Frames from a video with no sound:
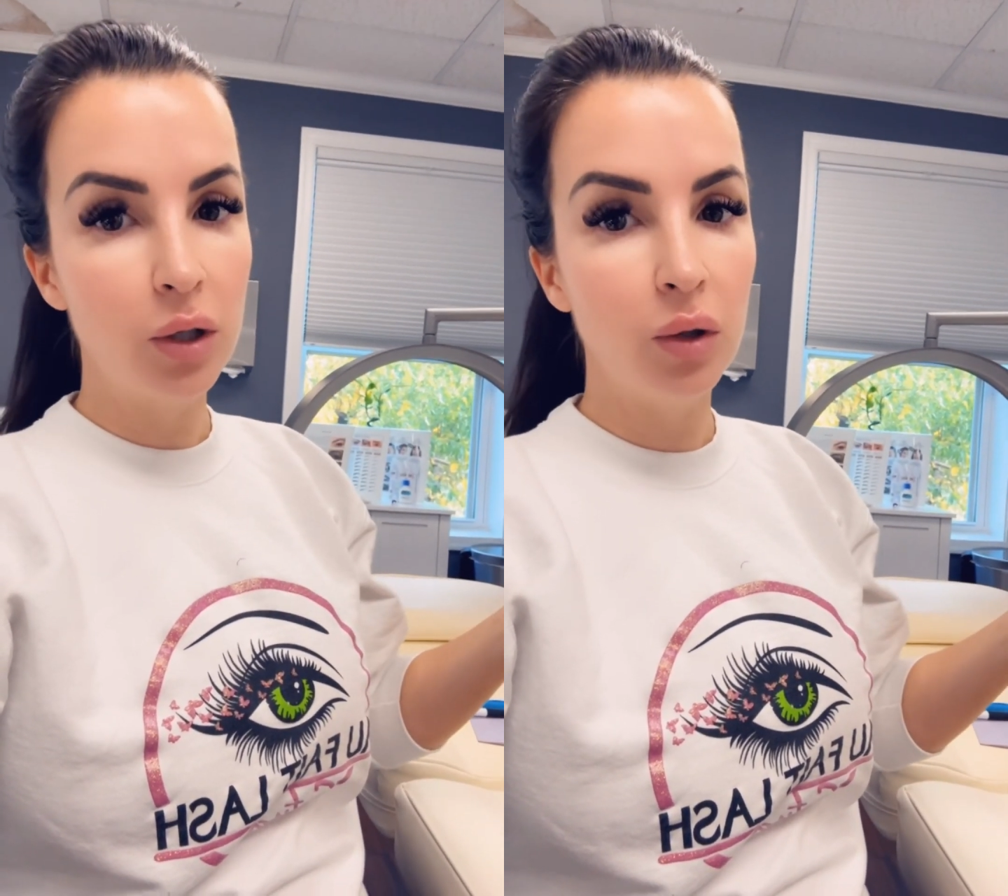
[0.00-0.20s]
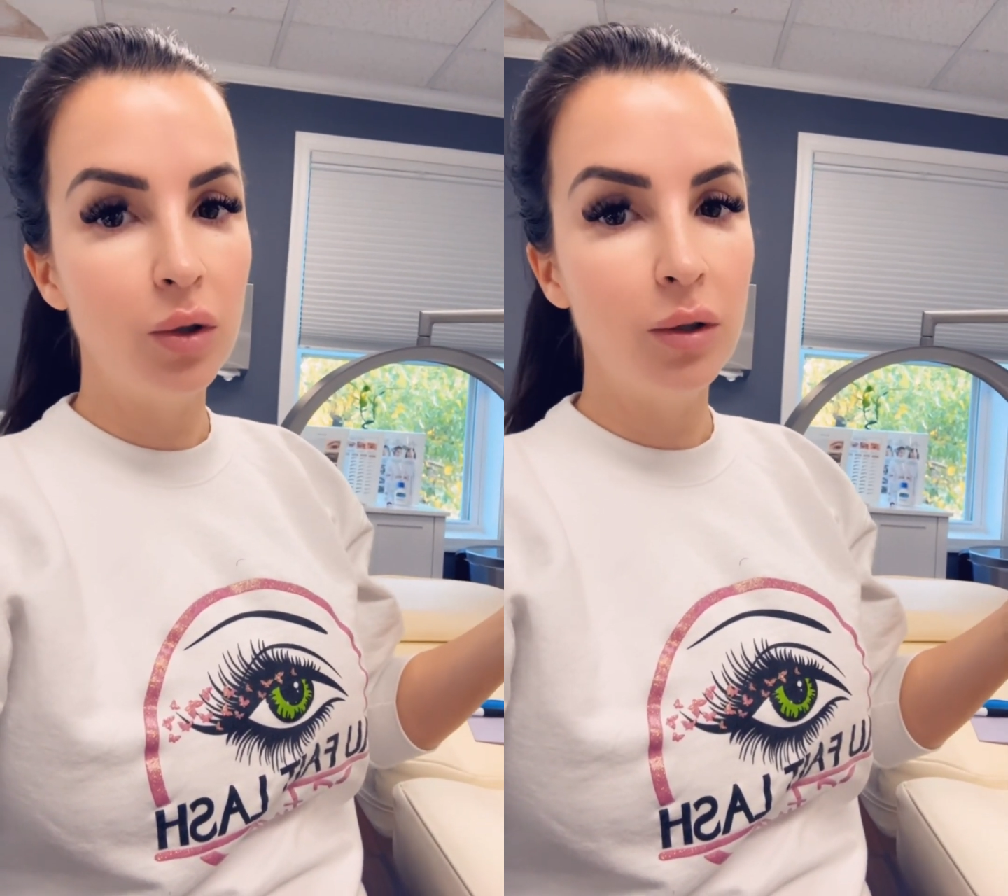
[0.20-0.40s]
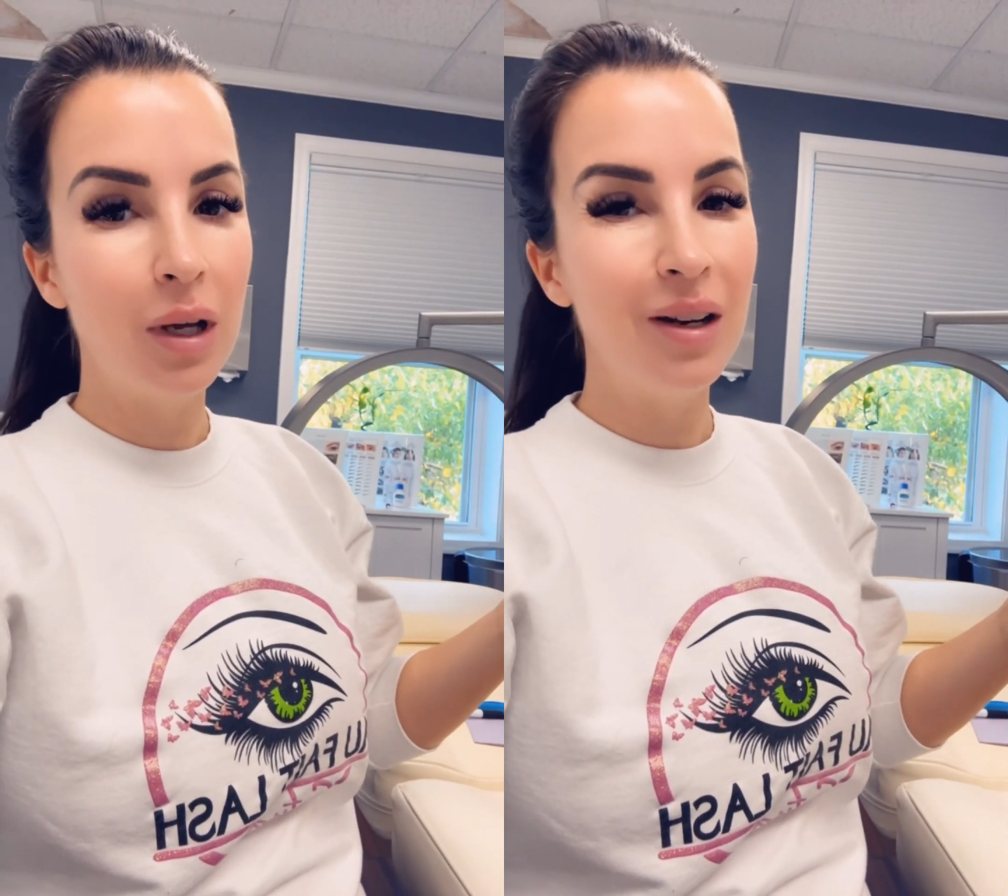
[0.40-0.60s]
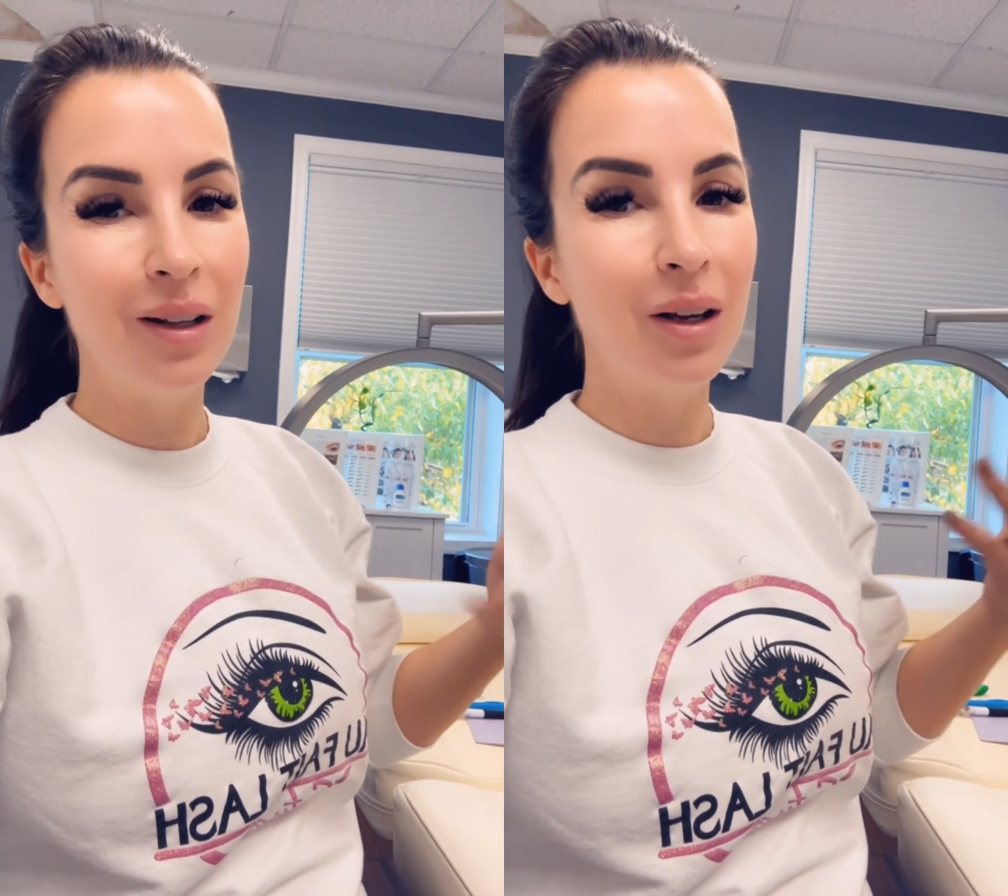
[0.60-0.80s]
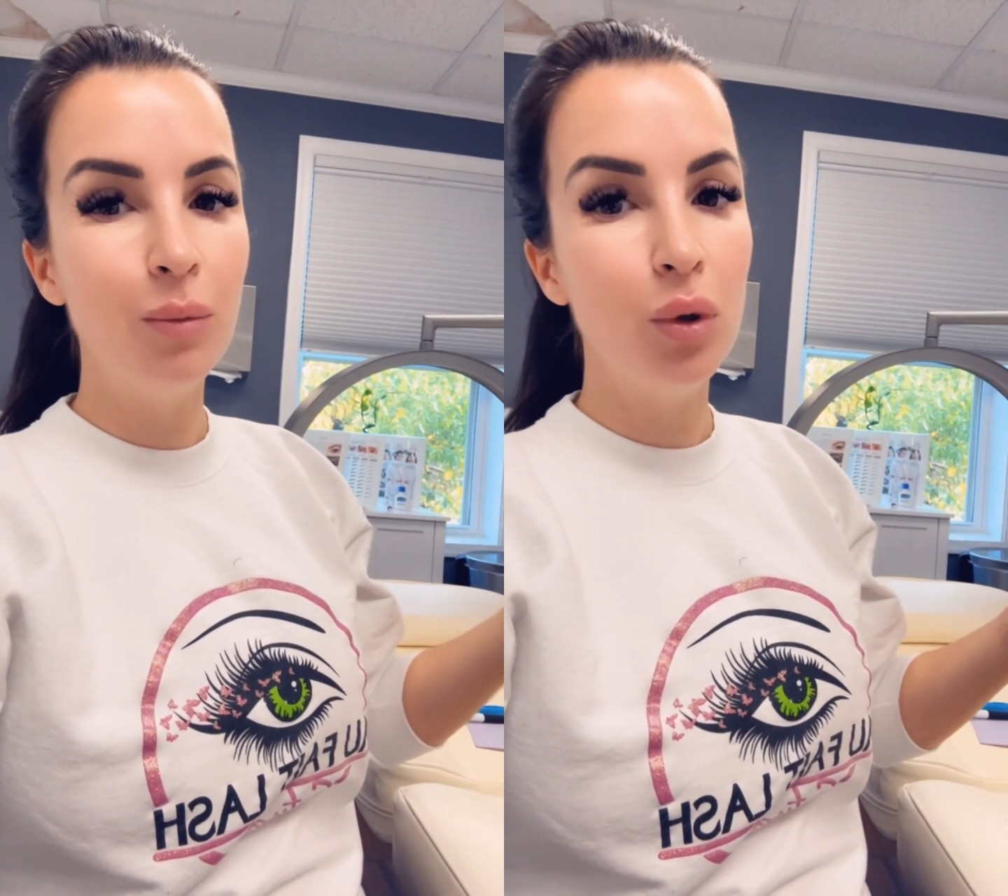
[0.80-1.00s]
so it's kind of
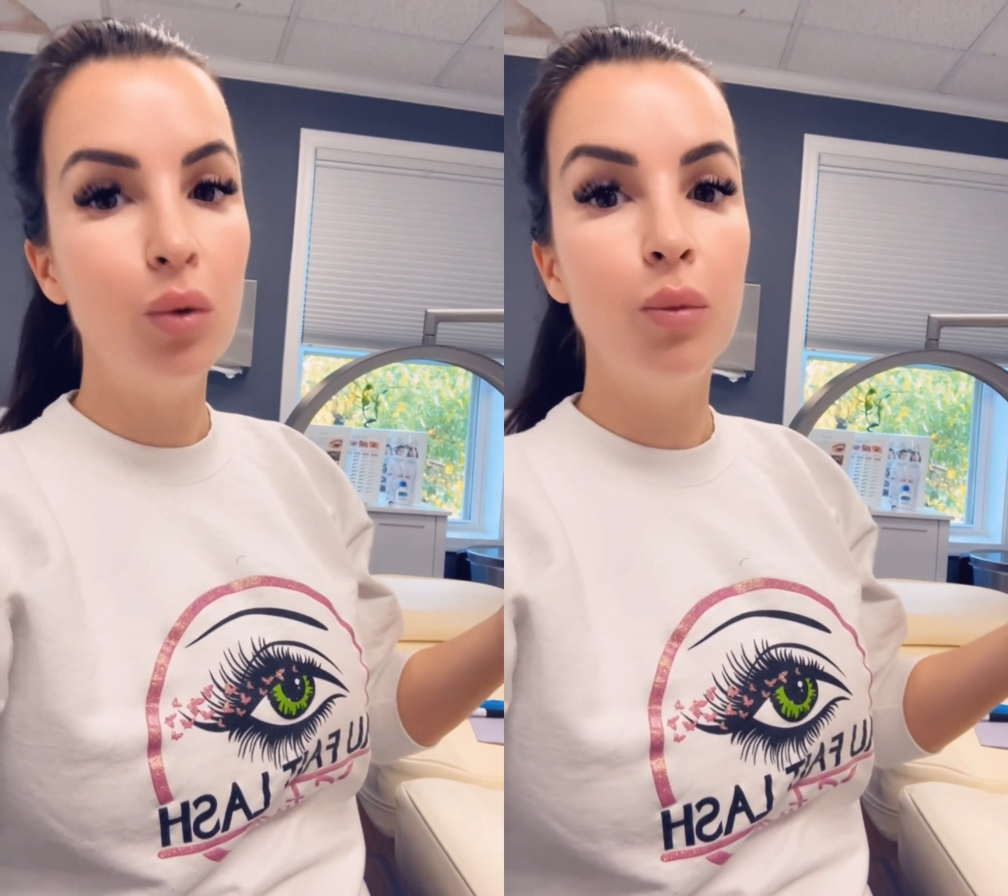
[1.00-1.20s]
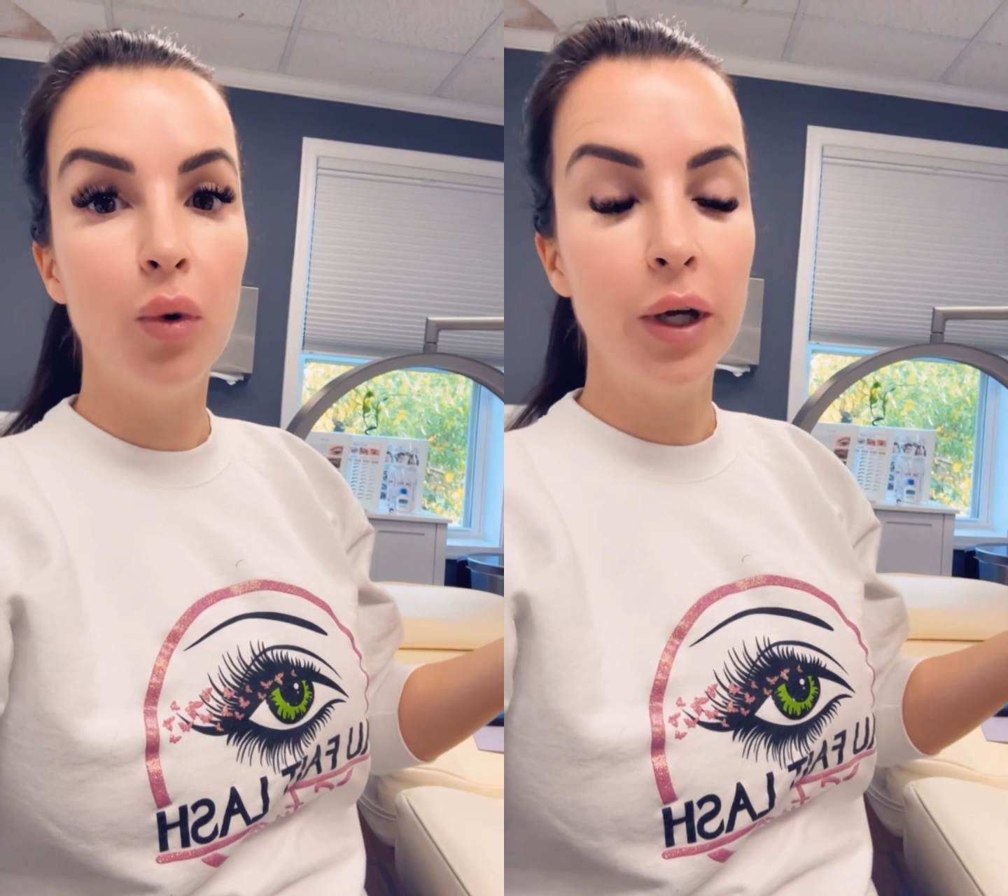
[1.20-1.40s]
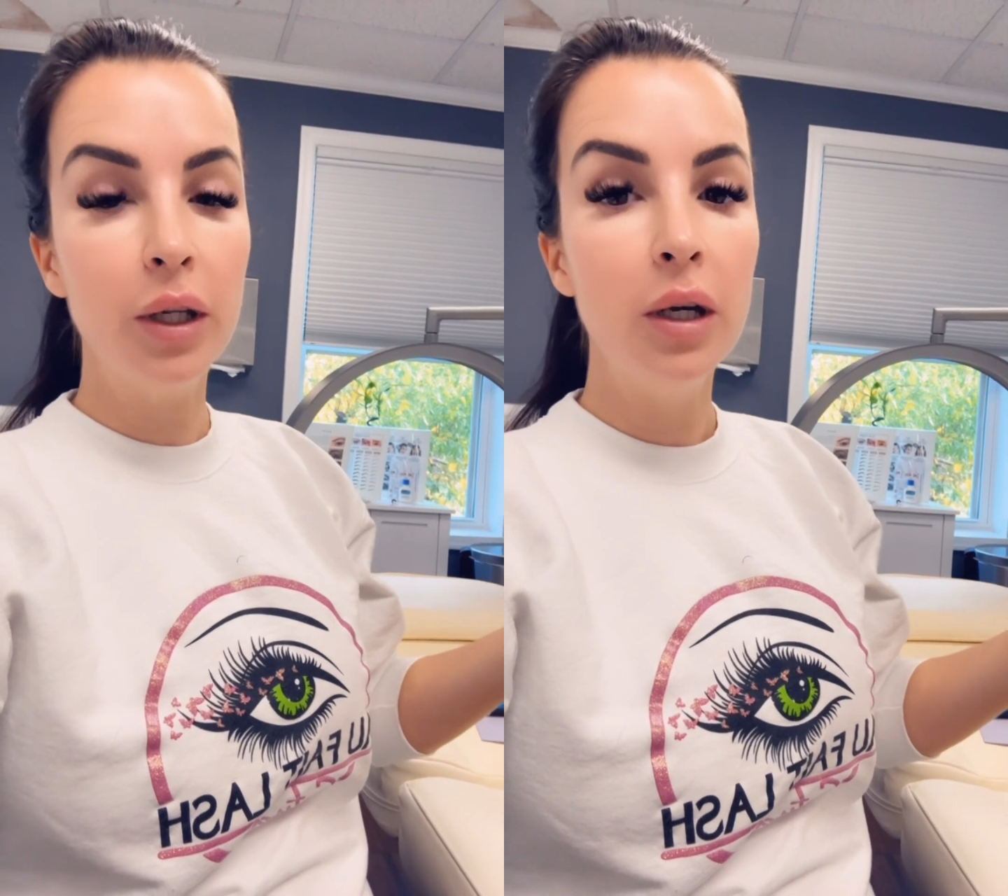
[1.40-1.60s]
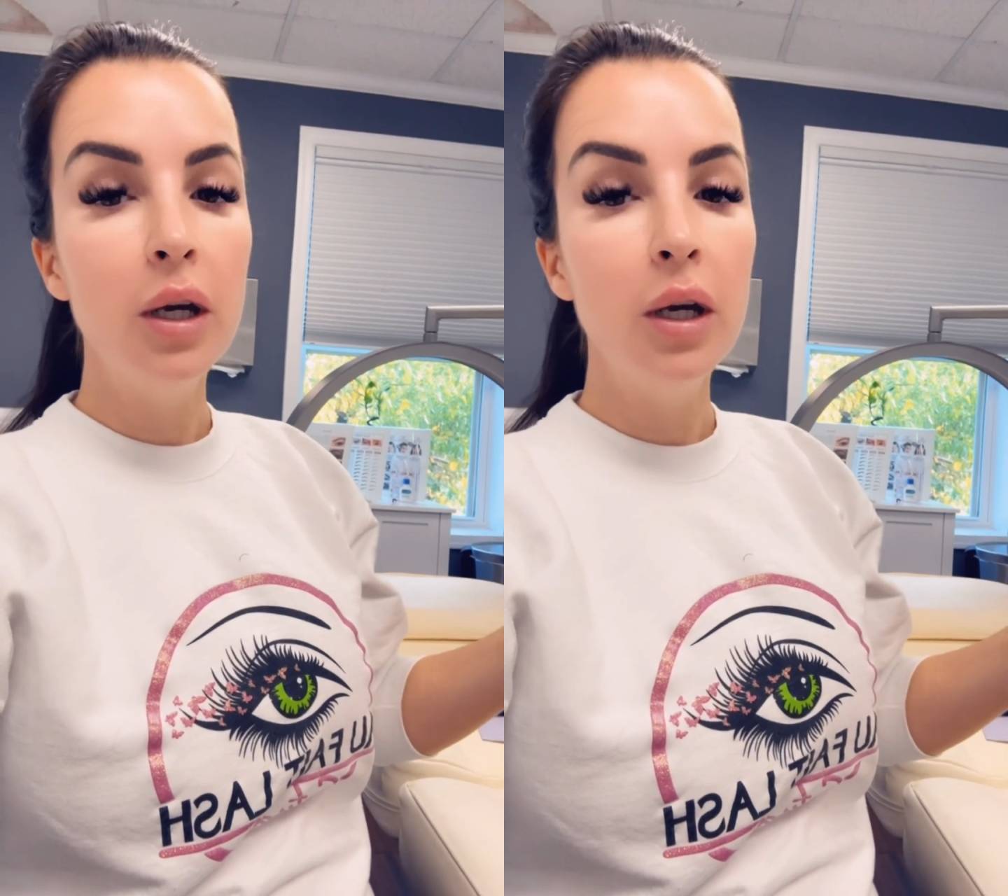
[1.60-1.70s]
like a moot point.